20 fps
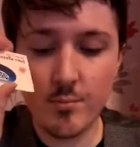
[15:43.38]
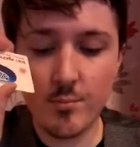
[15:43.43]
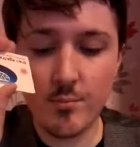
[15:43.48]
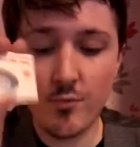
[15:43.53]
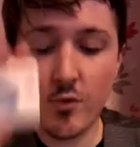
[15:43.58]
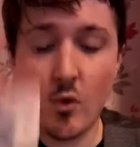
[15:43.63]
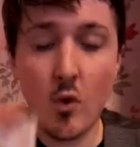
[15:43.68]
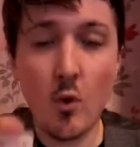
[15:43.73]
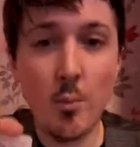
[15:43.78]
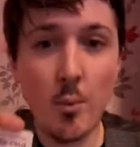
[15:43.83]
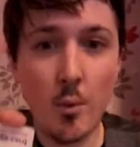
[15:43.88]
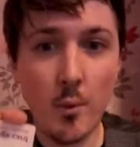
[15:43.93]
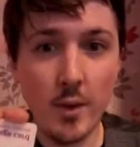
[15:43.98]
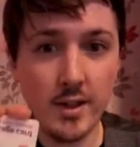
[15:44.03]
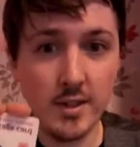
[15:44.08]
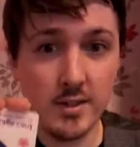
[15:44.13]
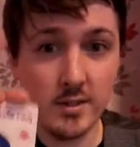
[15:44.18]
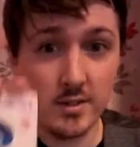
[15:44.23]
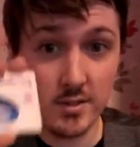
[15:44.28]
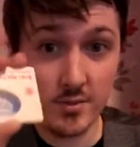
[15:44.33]
4
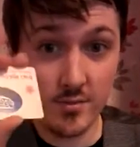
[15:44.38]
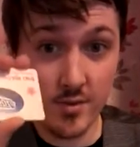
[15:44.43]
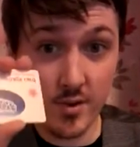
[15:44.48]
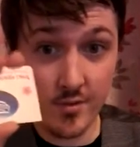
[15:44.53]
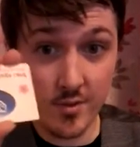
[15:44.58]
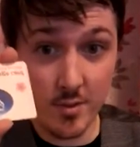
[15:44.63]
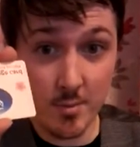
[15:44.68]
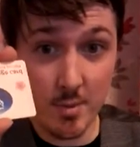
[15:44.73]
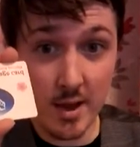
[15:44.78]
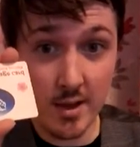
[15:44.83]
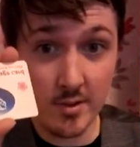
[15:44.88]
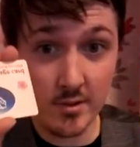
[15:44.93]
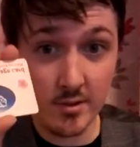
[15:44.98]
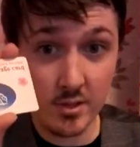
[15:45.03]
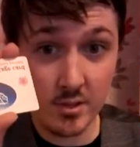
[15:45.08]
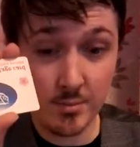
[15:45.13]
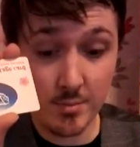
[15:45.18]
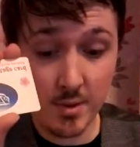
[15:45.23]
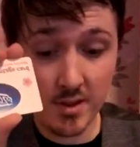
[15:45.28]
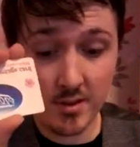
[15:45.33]
points for every pound you
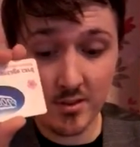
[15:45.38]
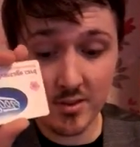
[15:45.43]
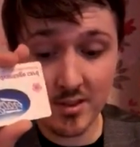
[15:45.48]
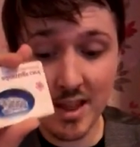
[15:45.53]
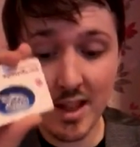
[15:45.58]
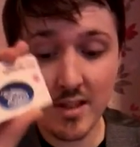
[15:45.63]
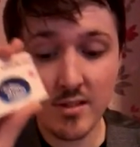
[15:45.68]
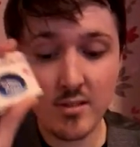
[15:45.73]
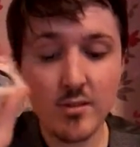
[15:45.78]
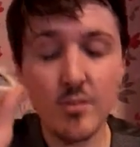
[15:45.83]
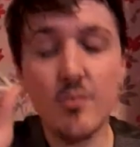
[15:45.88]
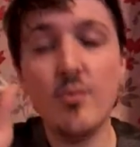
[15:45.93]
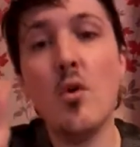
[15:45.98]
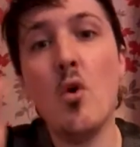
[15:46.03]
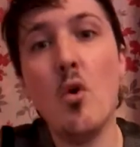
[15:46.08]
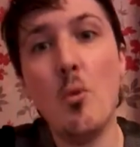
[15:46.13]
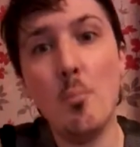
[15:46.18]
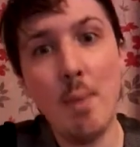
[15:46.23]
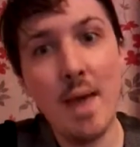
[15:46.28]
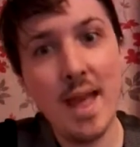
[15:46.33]
spend. So that's
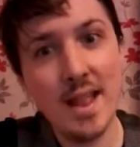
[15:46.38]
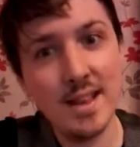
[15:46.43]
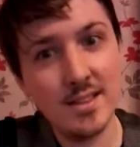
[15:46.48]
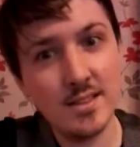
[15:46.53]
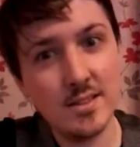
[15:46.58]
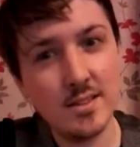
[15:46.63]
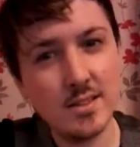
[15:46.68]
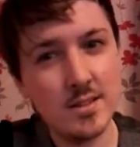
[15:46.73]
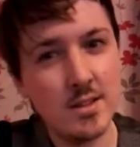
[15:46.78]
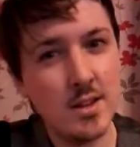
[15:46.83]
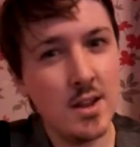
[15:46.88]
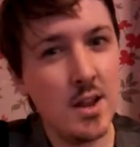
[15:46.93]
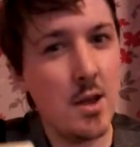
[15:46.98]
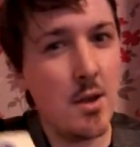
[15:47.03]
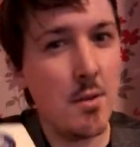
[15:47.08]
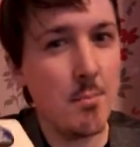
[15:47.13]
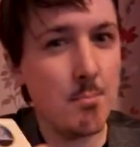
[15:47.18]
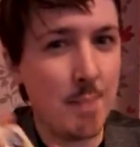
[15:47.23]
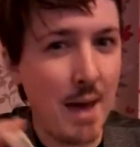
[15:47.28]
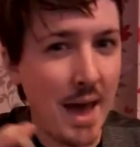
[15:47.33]
4 pence
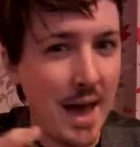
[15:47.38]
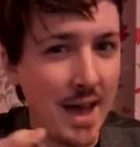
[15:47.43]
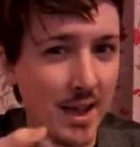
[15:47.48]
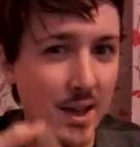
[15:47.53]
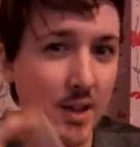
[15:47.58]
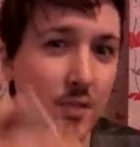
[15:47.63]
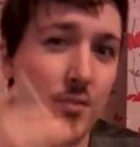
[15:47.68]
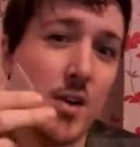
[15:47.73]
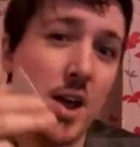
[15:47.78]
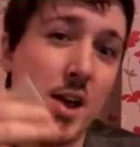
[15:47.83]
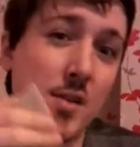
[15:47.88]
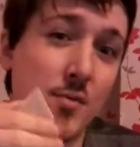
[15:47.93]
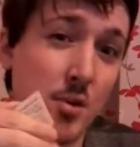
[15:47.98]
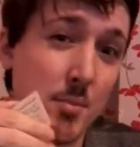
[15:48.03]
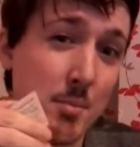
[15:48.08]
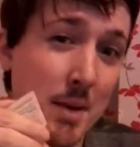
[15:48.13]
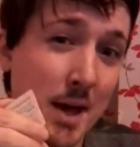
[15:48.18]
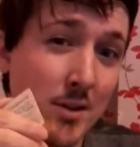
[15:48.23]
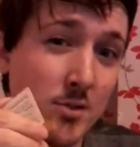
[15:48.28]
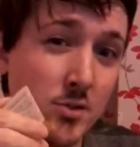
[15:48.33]
back for every
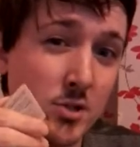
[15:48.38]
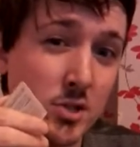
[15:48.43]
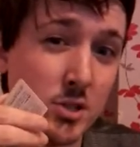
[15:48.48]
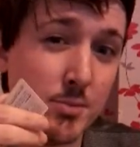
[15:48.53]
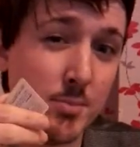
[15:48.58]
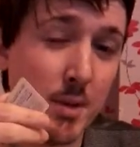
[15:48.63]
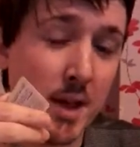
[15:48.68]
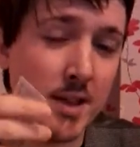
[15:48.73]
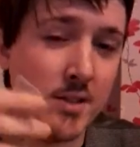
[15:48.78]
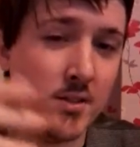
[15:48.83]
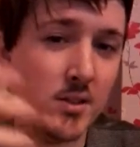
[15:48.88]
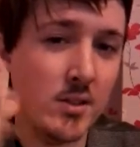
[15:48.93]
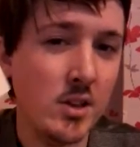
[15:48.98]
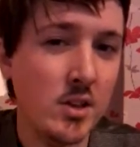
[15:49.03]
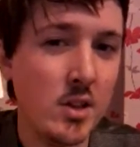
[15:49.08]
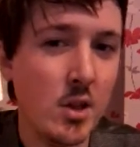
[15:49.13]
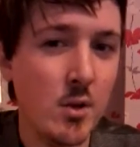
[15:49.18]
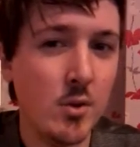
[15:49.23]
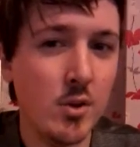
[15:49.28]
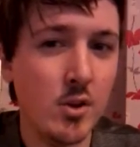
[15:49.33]
pound you spend. And you
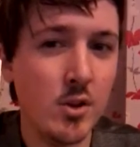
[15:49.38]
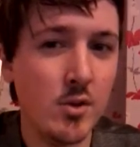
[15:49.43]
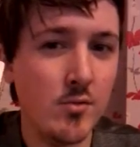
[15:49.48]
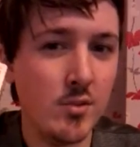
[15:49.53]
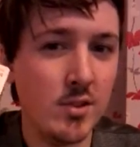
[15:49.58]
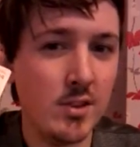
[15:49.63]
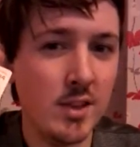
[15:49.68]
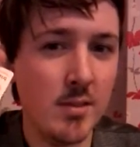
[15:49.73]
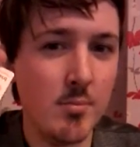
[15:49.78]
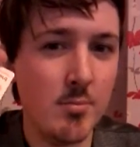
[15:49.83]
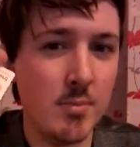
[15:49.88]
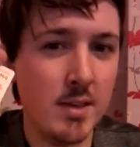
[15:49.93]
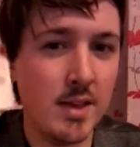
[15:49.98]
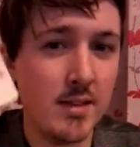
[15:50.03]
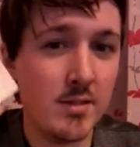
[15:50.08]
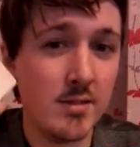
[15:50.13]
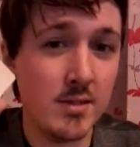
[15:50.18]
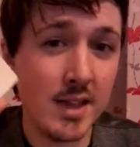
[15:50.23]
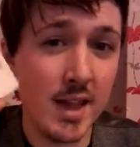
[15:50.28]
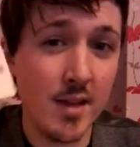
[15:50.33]
know, you can redeem
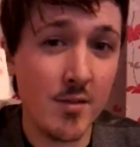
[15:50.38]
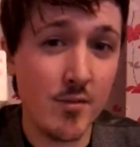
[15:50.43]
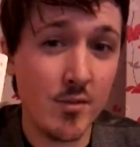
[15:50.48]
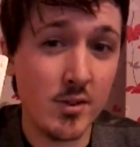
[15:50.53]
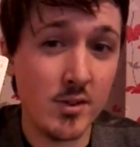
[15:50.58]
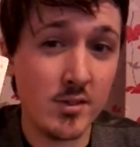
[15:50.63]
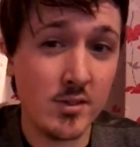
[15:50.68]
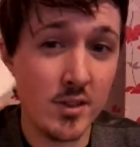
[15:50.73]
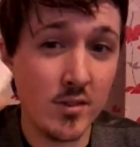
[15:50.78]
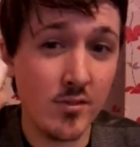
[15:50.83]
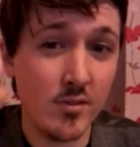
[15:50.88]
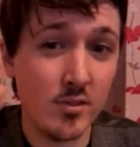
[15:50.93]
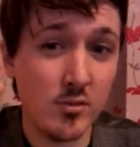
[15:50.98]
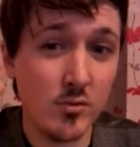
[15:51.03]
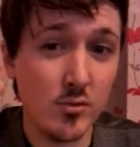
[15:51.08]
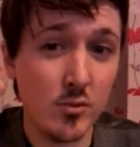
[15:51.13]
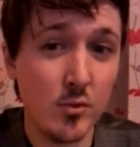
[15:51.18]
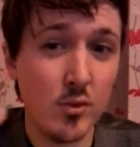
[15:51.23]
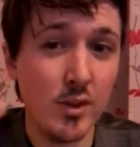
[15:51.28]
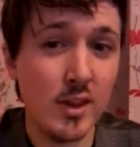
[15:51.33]
these to get free stuff in
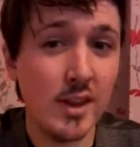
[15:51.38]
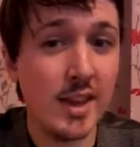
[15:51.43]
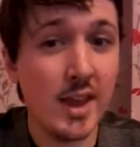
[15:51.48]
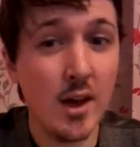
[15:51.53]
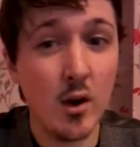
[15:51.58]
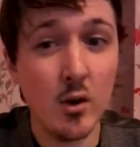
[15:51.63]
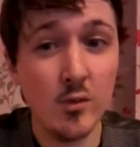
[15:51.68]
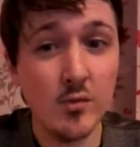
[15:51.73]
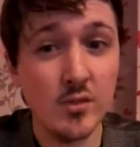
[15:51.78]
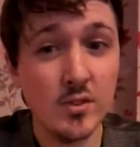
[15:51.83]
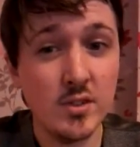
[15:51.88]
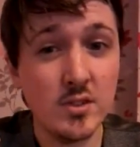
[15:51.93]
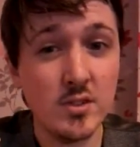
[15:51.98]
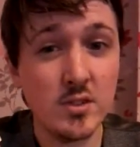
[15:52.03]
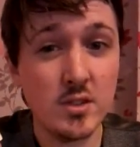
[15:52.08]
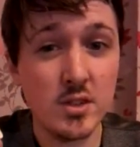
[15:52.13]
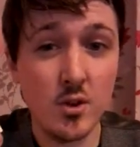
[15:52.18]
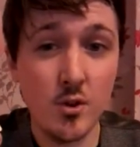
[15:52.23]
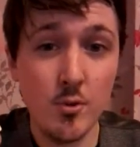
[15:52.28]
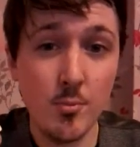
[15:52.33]
store. You can get offers,
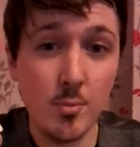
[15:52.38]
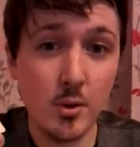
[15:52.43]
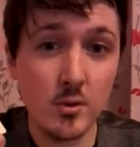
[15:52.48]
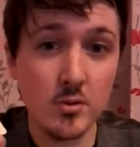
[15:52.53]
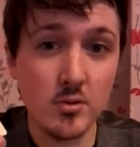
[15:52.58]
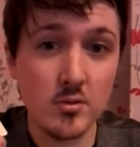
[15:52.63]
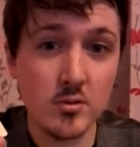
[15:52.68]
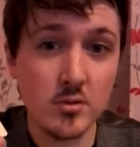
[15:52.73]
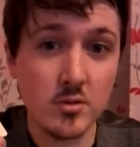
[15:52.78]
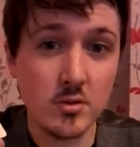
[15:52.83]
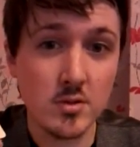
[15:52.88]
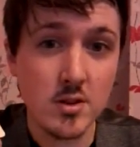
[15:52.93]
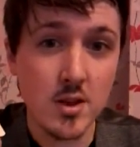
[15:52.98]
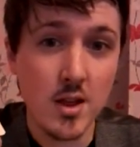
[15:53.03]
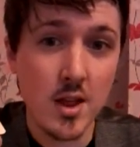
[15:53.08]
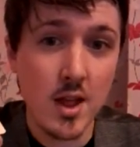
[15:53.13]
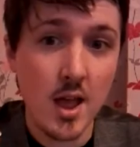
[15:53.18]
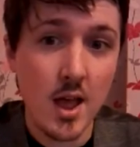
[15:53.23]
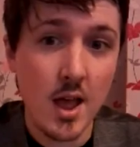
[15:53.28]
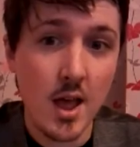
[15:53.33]
coupons.
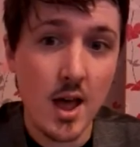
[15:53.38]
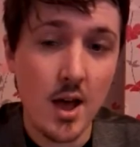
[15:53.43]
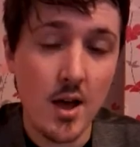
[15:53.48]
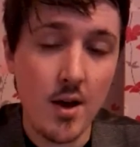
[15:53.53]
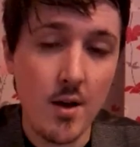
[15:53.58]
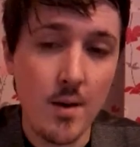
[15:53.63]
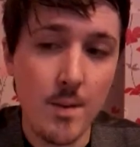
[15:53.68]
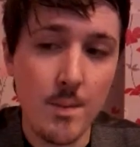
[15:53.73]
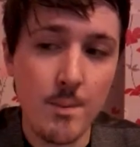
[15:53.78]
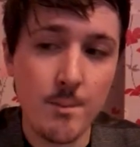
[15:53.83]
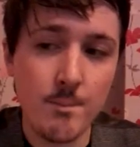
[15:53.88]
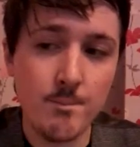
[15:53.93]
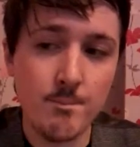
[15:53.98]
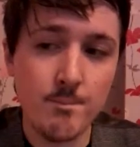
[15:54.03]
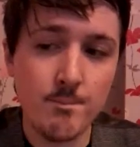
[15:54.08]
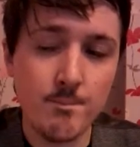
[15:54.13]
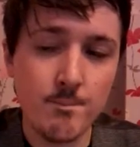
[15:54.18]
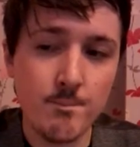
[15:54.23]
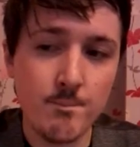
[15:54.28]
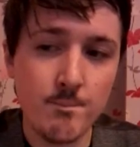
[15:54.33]
And
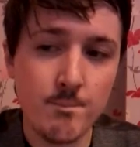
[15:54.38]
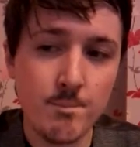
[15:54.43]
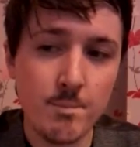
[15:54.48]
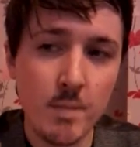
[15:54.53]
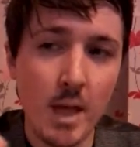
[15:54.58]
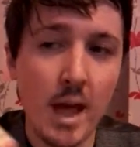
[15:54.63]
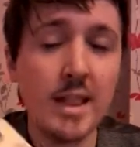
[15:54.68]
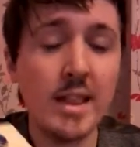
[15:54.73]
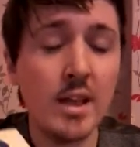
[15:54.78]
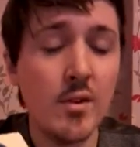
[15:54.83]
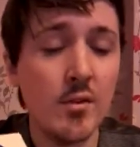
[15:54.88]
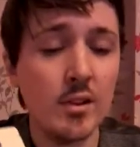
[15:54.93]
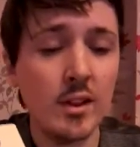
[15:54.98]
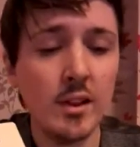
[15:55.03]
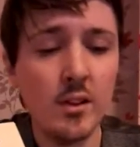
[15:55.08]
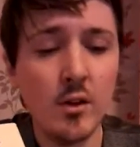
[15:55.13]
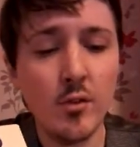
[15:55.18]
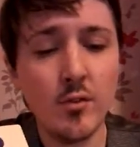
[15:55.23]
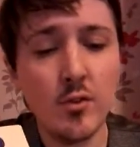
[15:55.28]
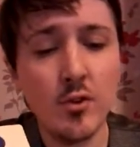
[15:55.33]
they run a
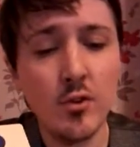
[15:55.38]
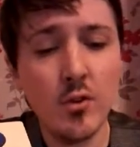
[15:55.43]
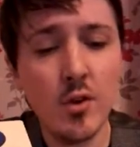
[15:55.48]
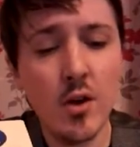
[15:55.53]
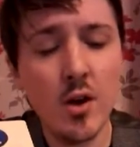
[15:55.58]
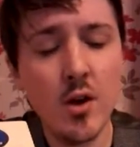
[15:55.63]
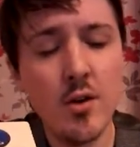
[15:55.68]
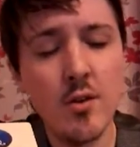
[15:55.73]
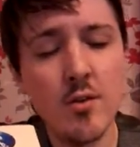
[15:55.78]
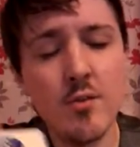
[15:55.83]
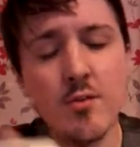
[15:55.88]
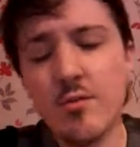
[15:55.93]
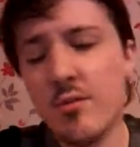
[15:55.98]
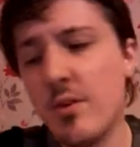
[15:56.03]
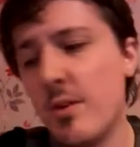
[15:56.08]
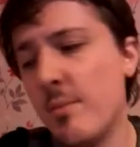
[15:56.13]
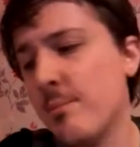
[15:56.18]
lot of